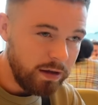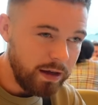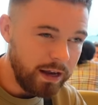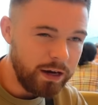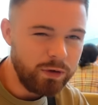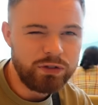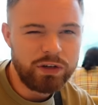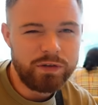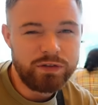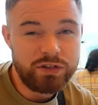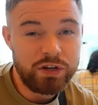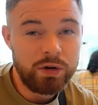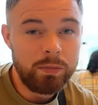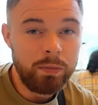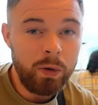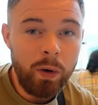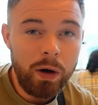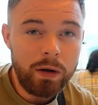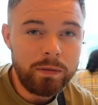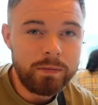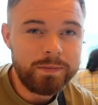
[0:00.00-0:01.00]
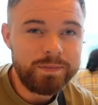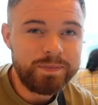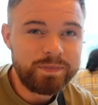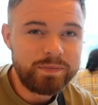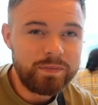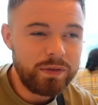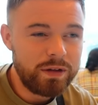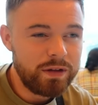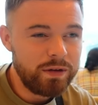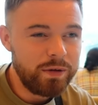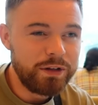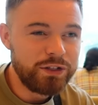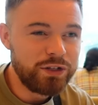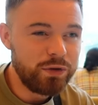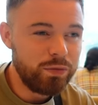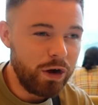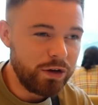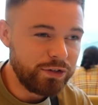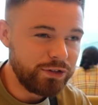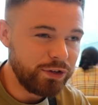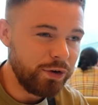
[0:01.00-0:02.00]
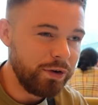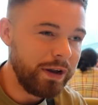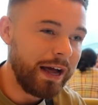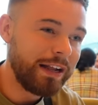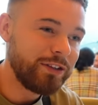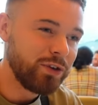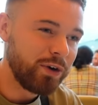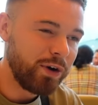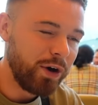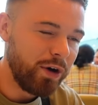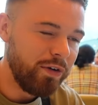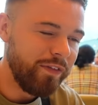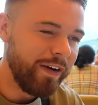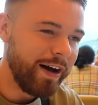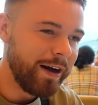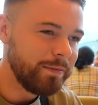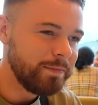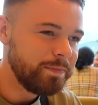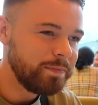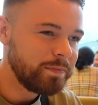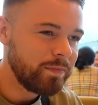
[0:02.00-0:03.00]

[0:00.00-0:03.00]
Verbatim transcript: And it was obviously number one. Went to Rosso, that took over.